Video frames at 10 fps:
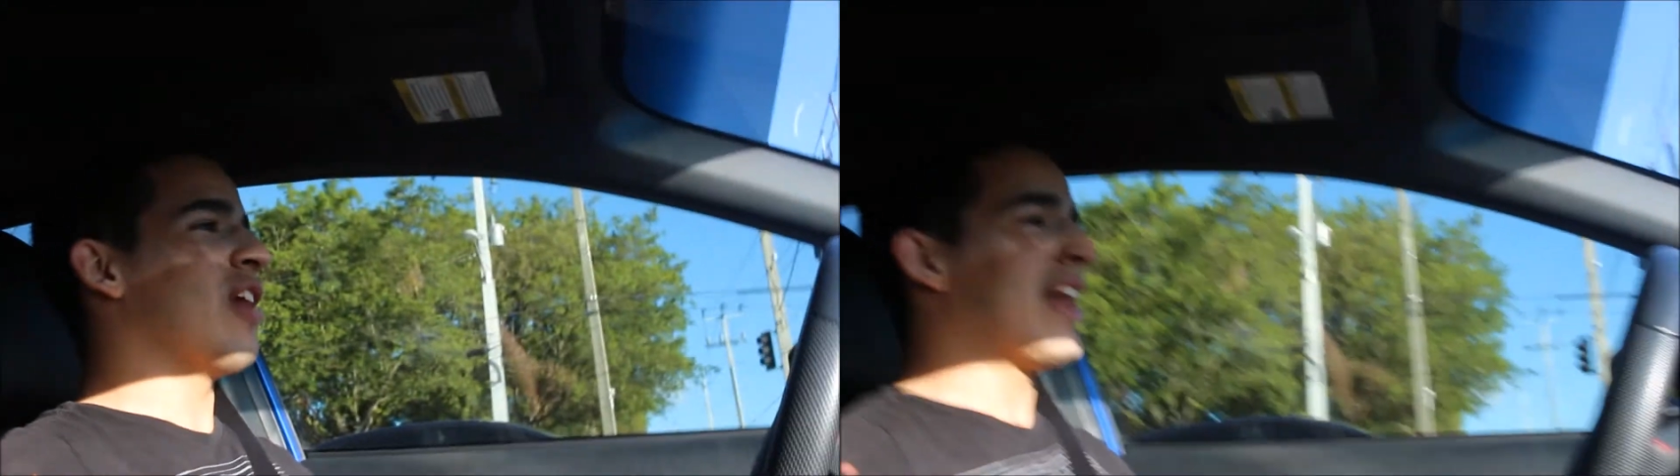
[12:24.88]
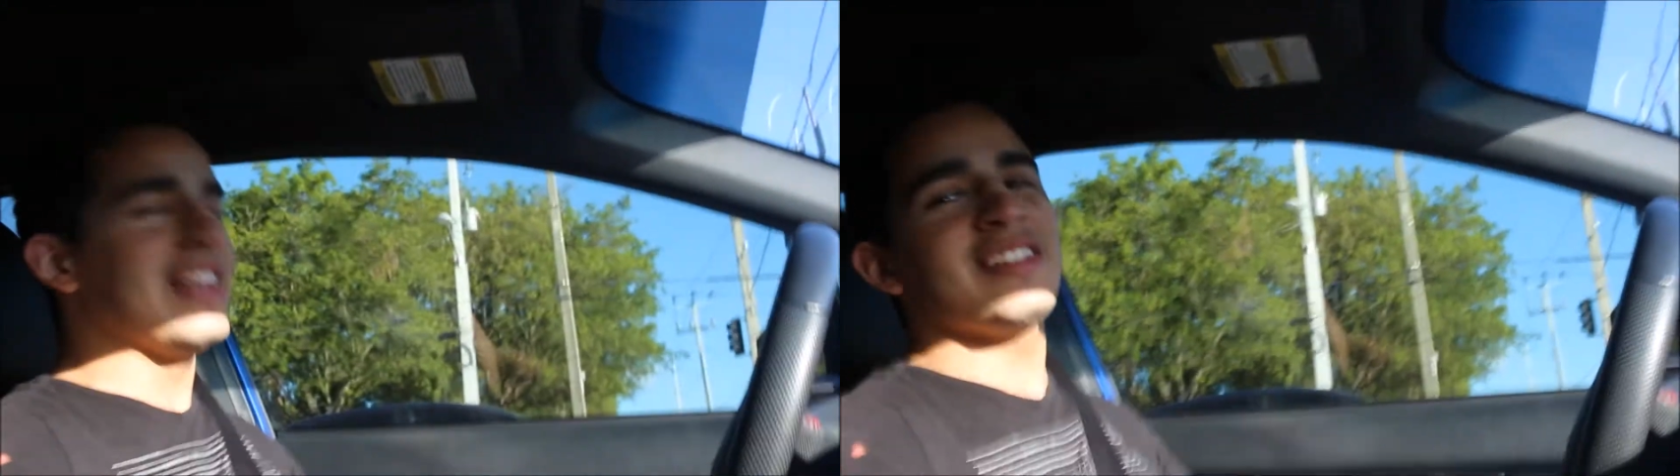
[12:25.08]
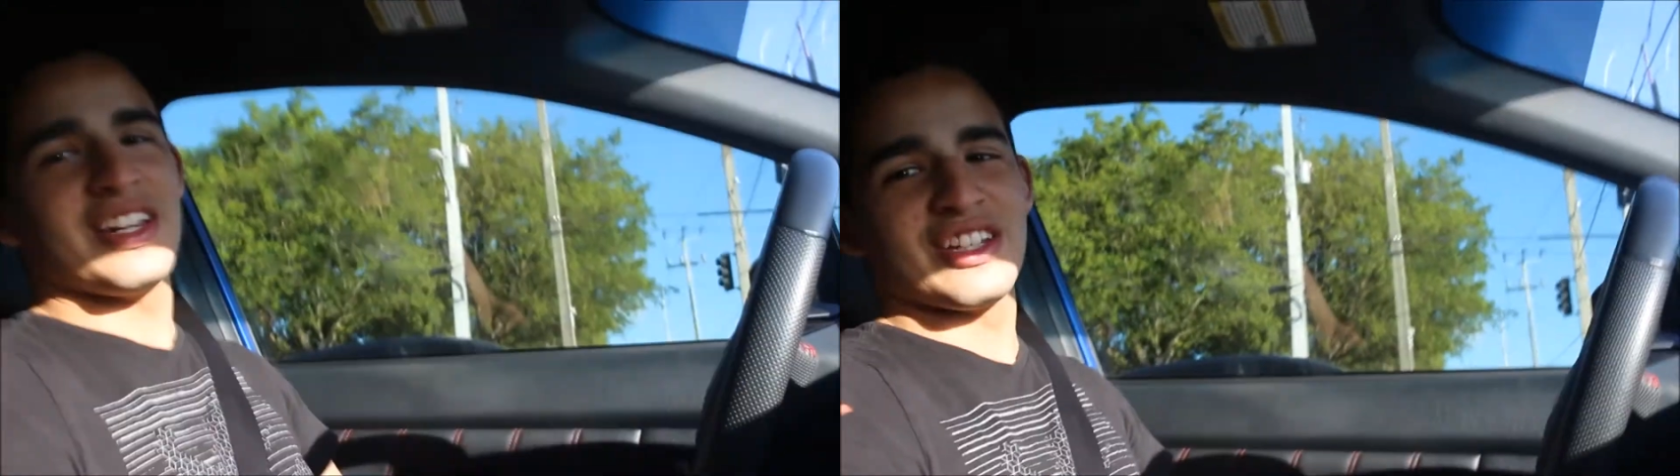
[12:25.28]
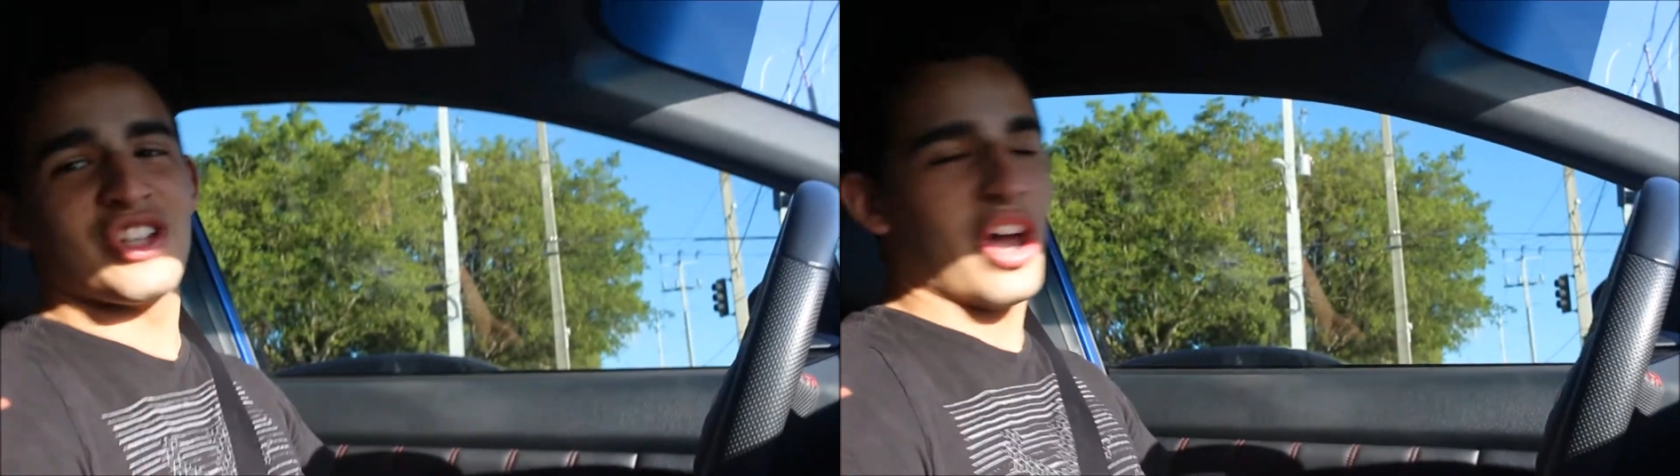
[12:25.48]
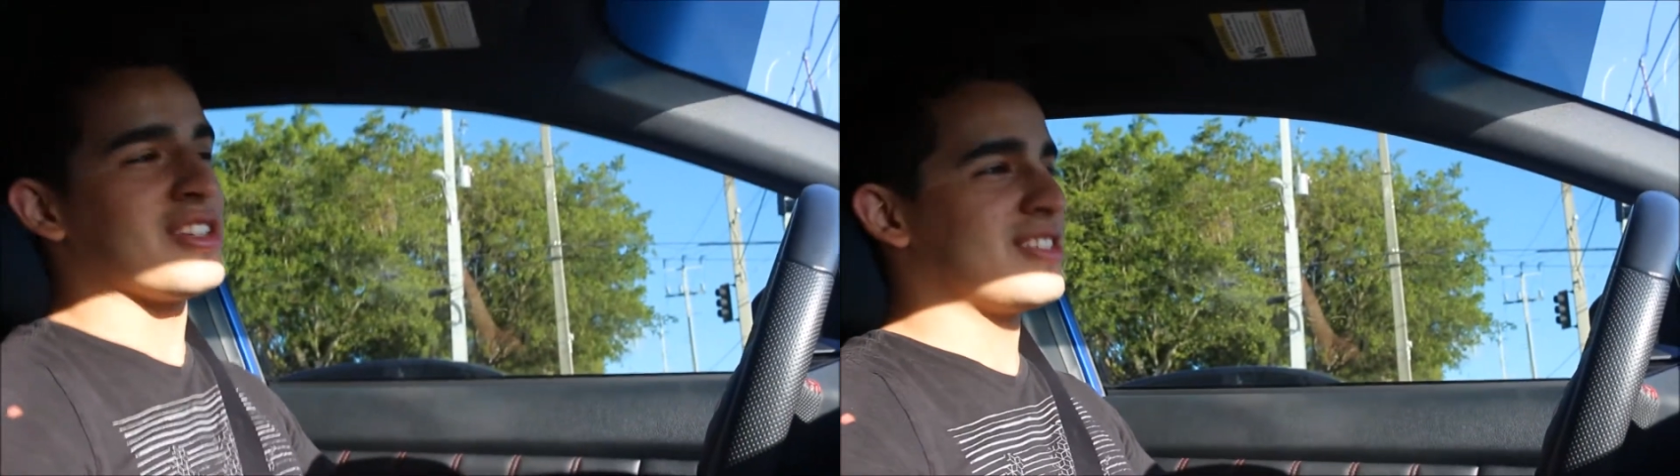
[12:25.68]
At least an
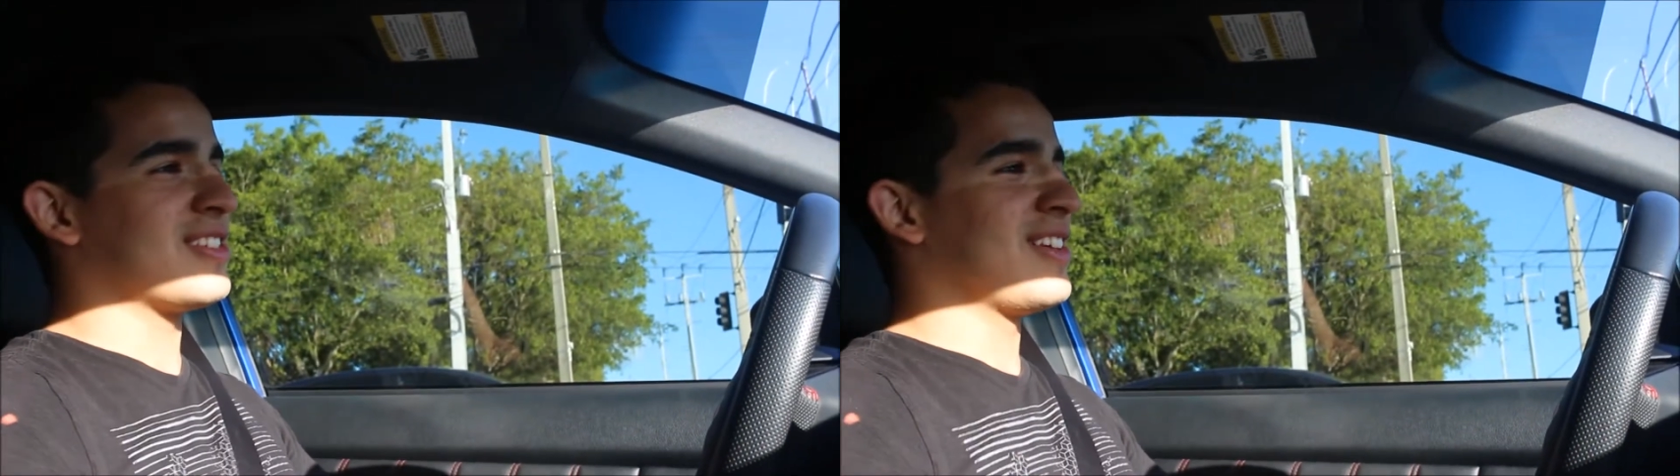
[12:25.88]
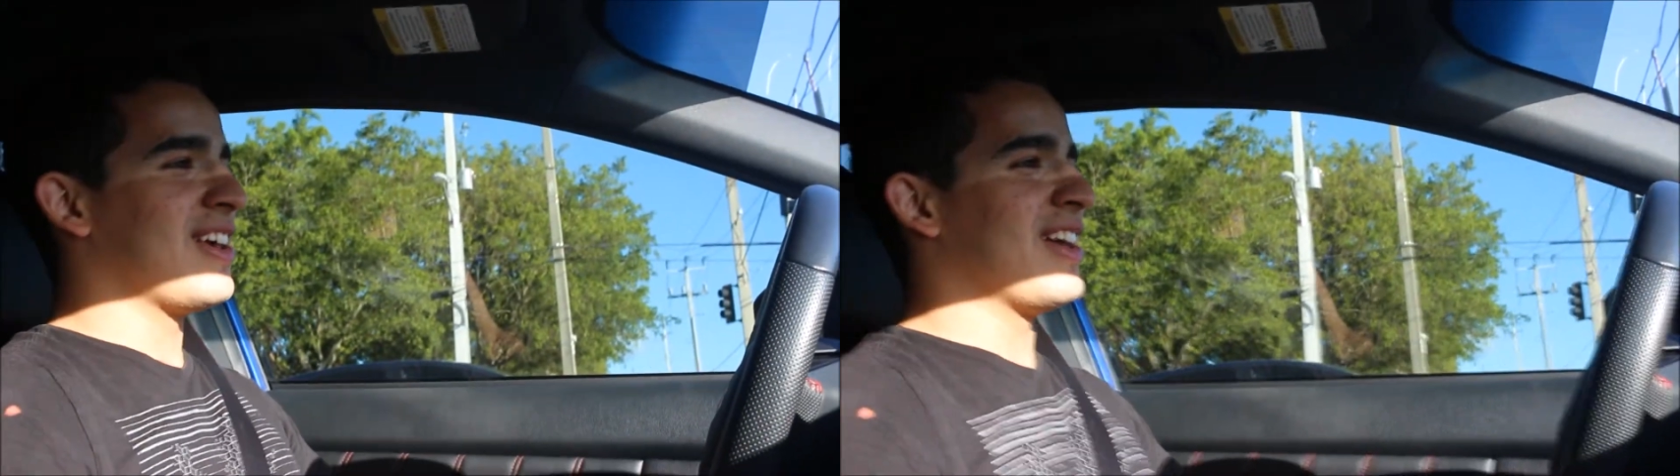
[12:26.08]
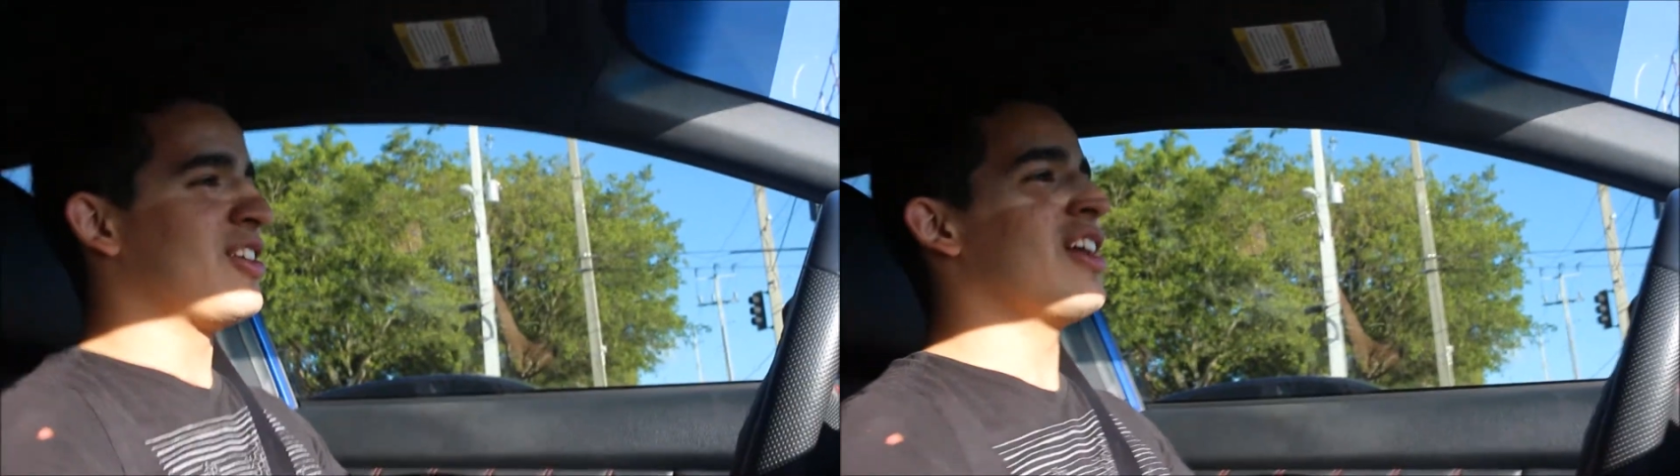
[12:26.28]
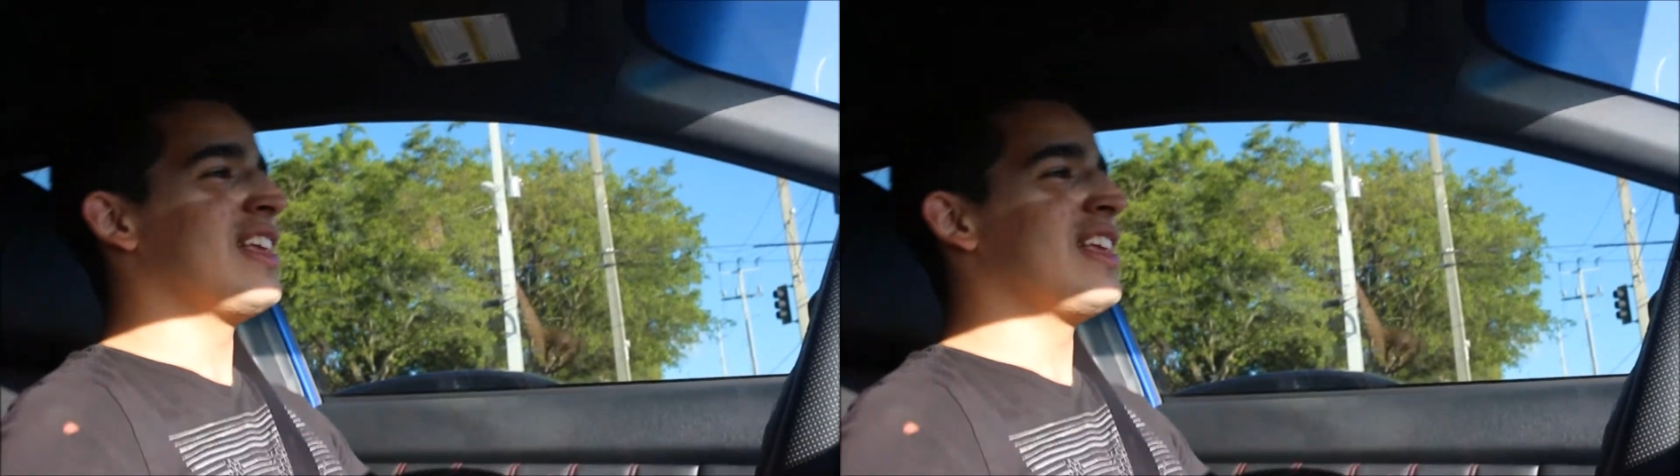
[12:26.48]
exhaust. You at